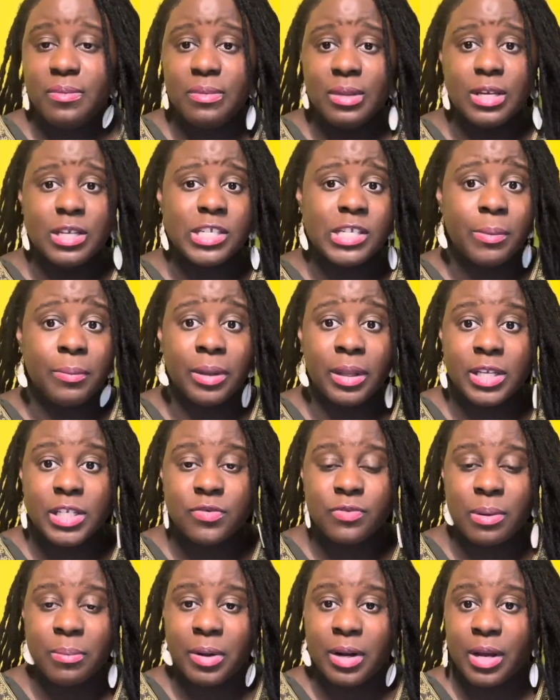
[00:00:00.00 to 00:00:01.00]
someone that's
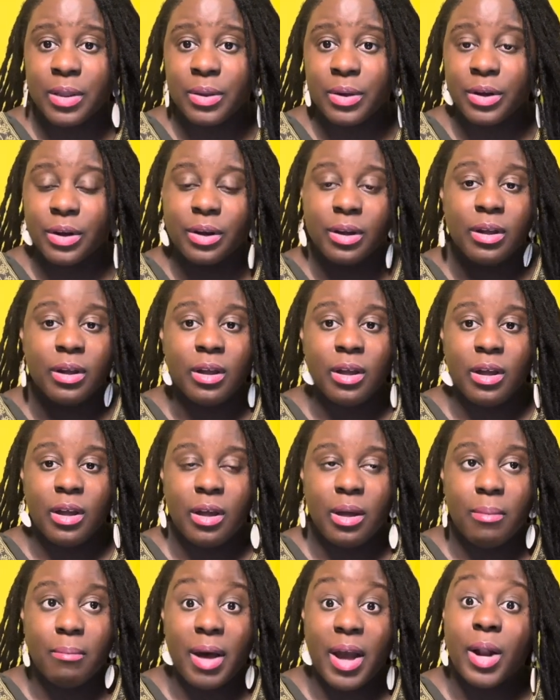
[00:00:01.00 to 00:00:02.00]
from another
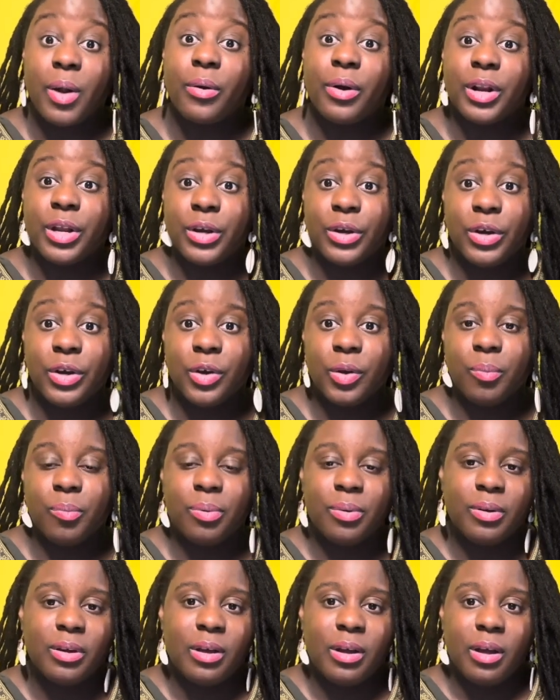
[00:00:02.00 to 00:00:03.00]
minority group,
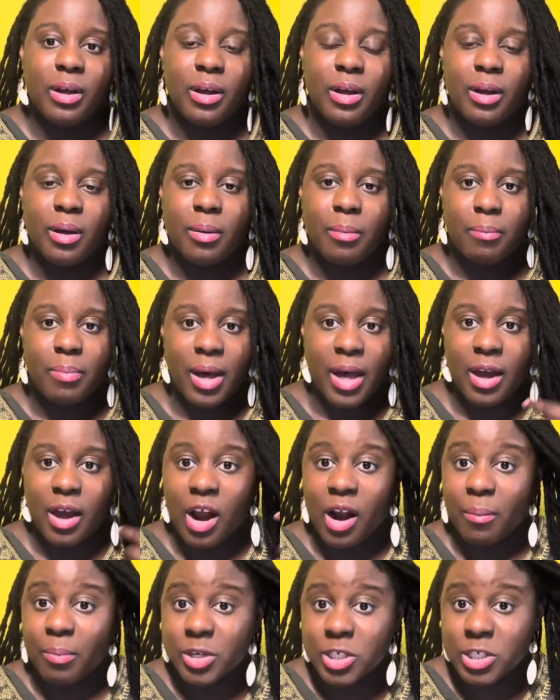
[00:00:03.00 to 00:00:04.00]
but
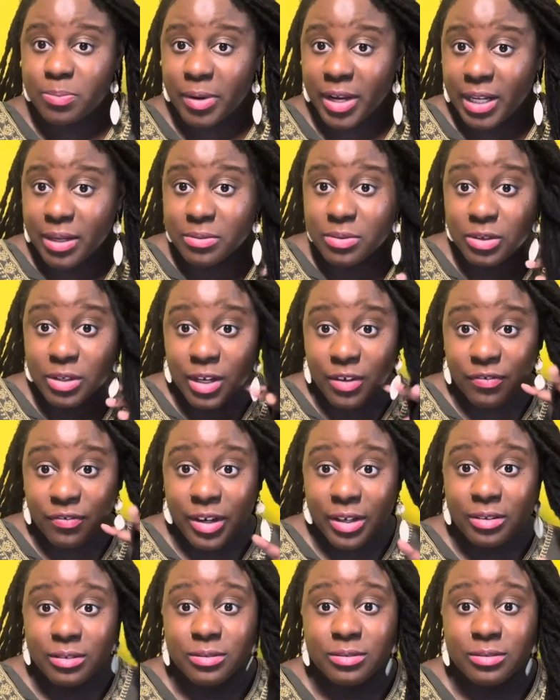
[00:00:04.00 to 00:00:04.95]
our perspectives are different,